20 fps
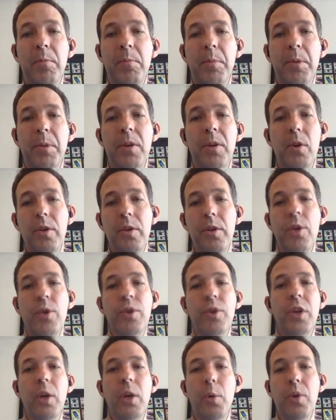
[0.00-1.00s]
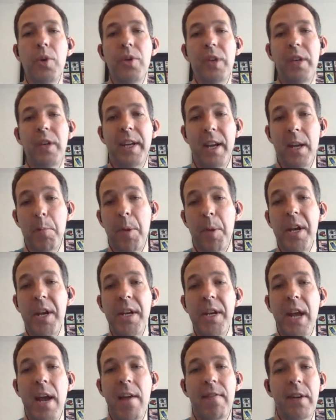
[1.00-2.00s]
but new school was I'd get a
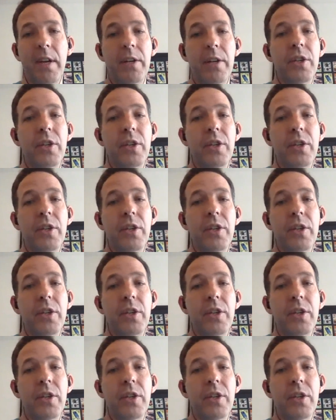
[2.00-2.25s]
PDF and I'd